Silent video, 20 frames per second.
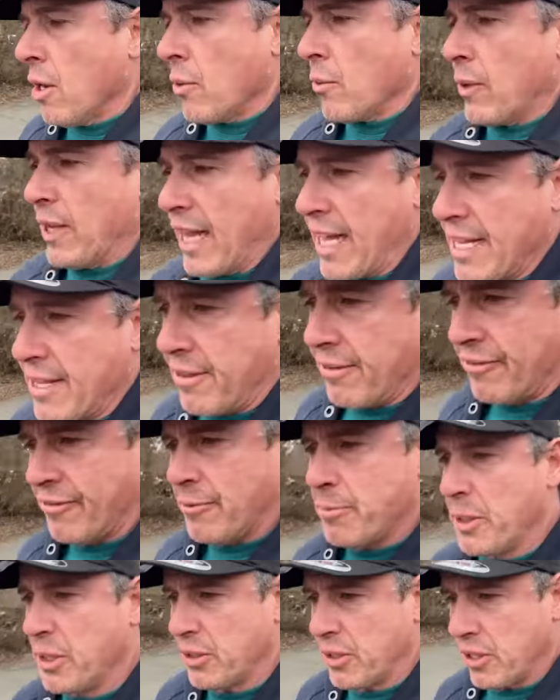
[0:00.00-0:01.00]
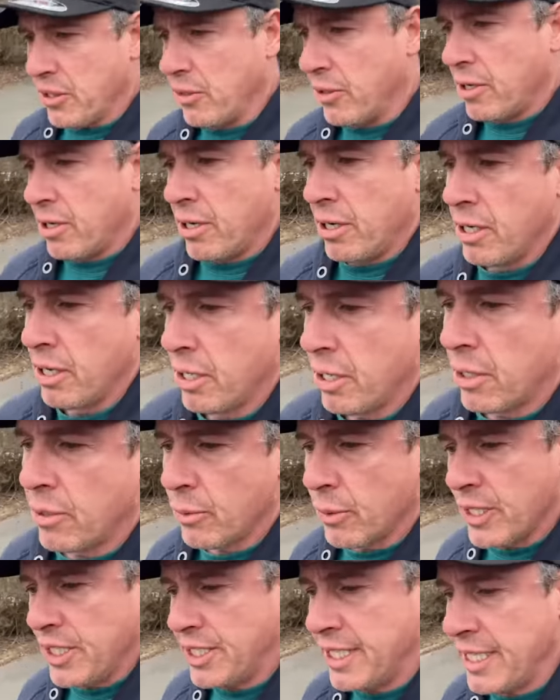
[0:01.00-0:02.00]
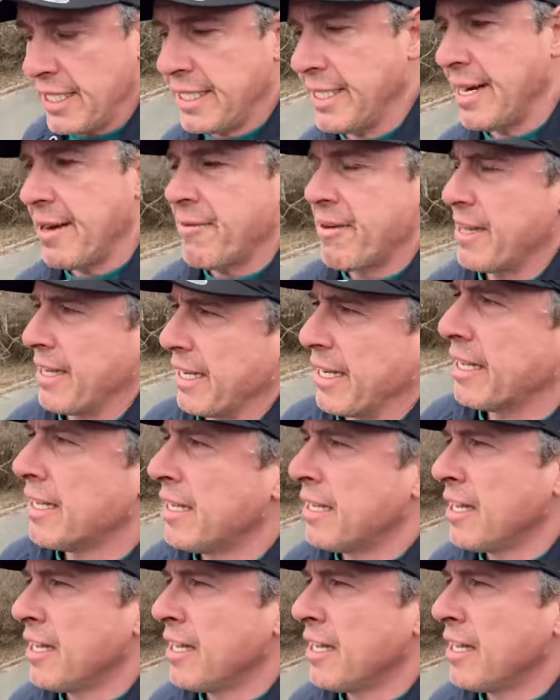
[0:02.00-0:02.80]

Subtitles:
We like the familiar. We see it in everything.